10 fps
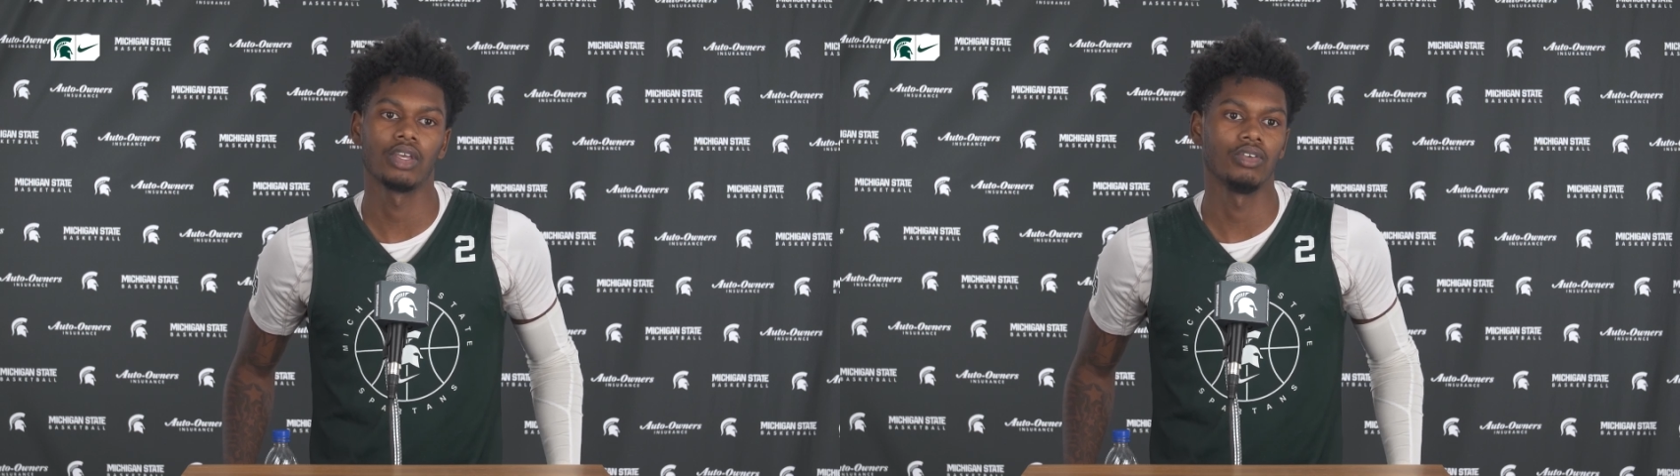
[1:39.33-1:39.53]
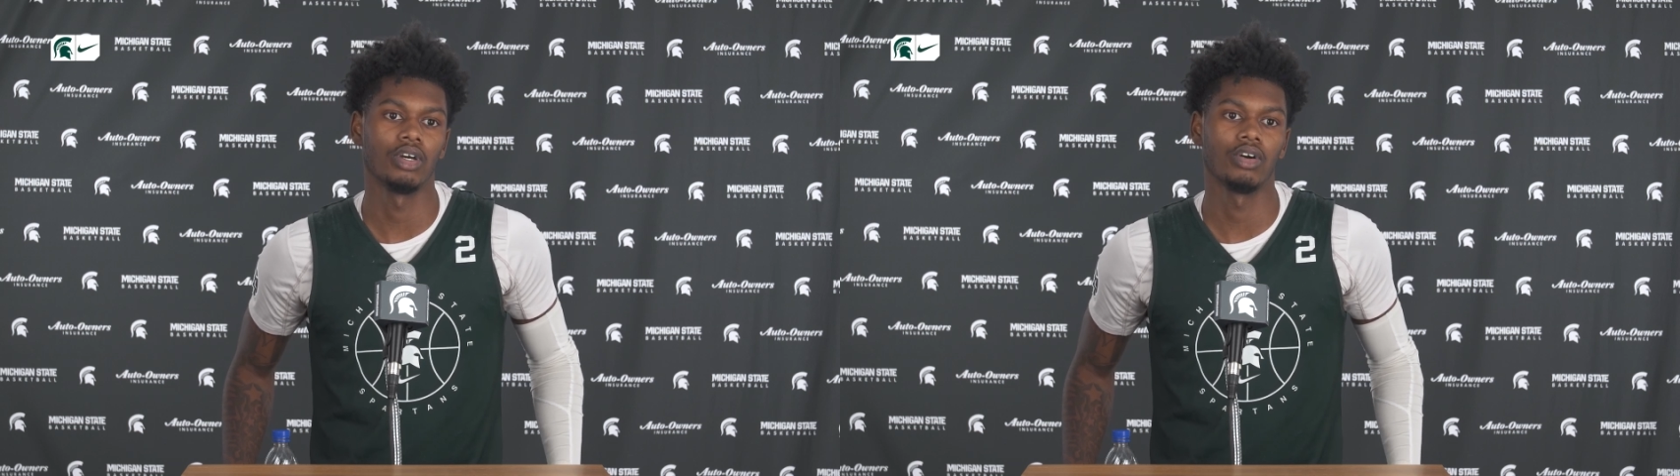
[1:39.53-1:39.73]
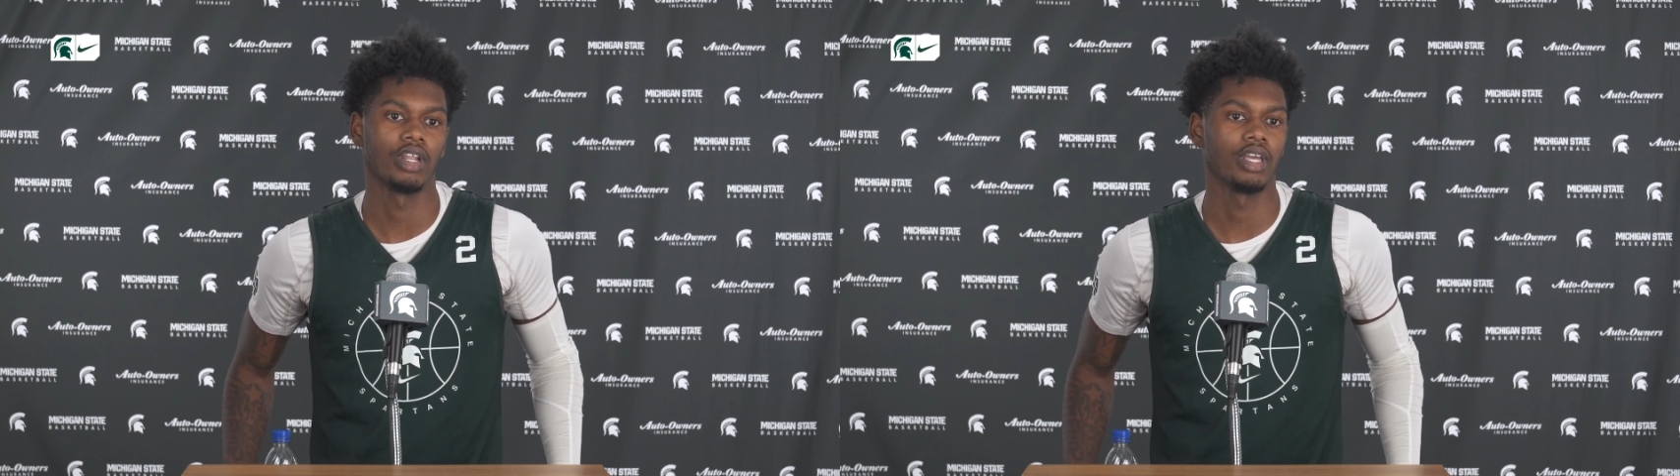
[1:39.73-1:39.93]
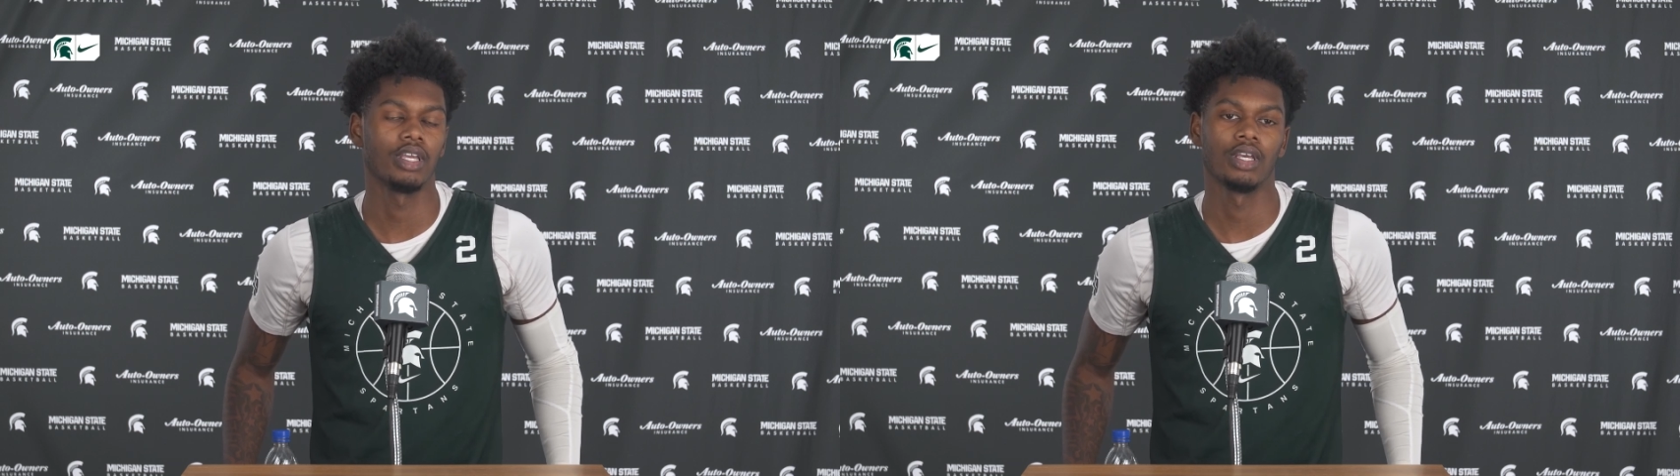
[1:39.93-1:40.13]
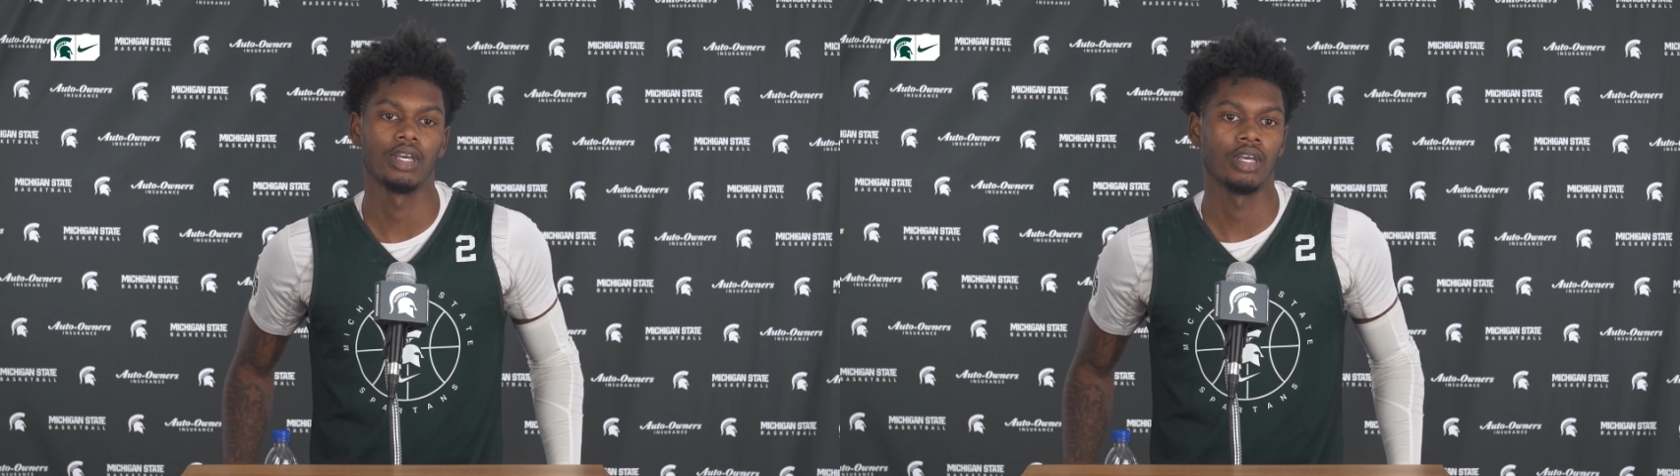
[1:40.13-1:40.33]
You know,
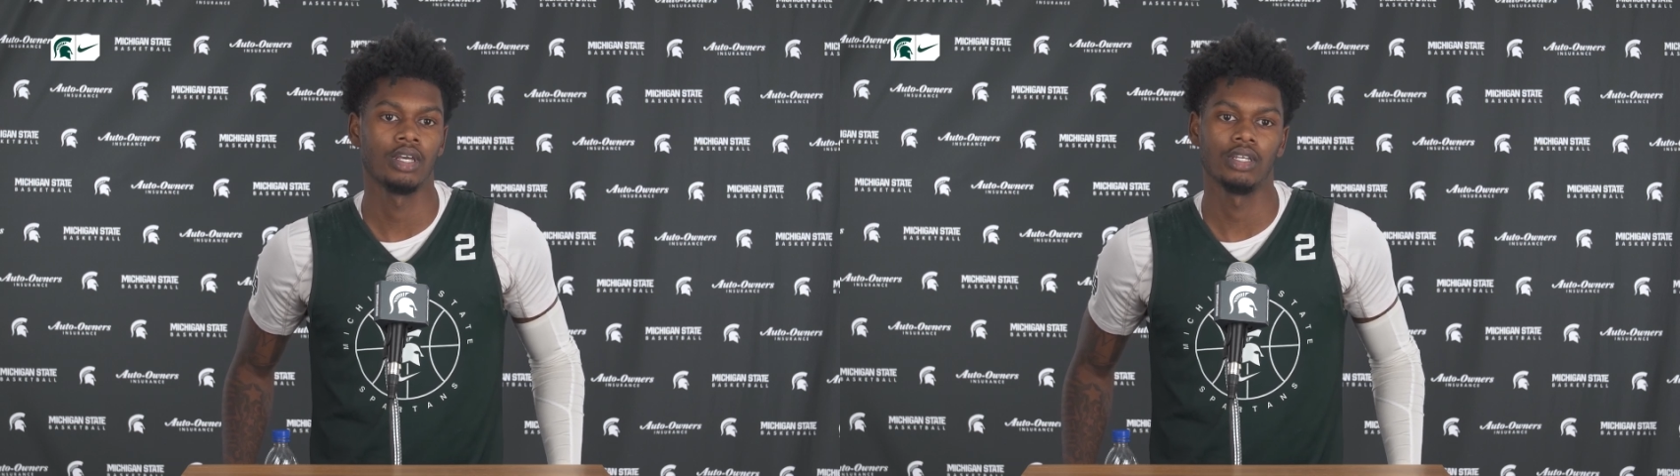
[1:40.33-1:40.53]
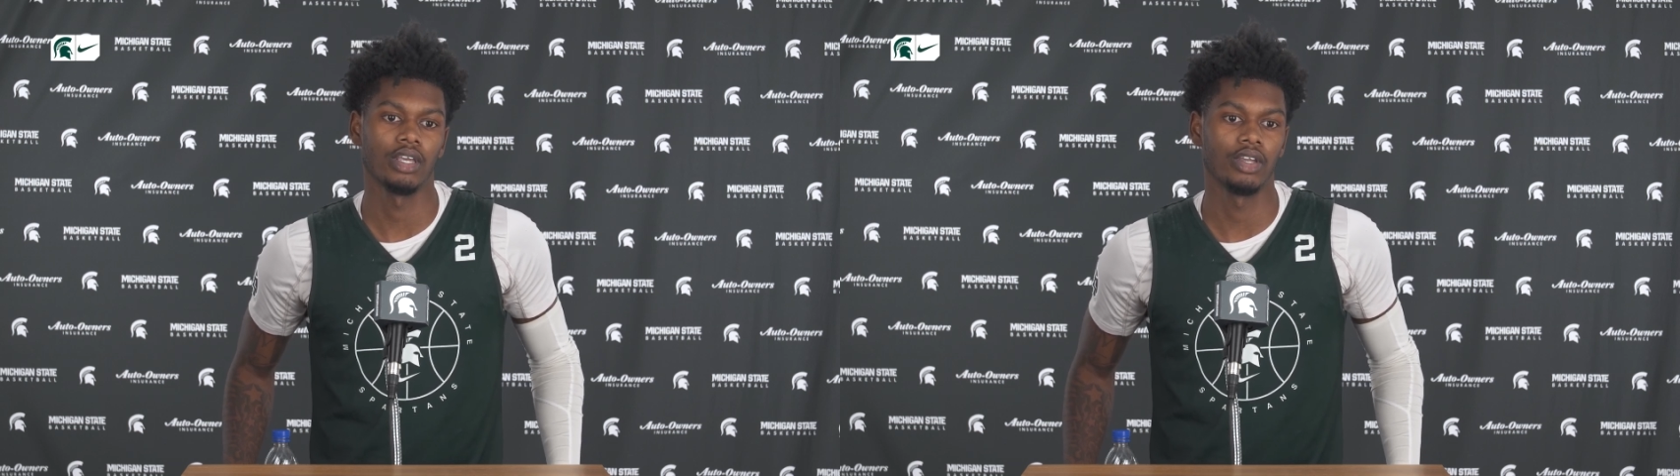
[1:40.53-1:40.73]
they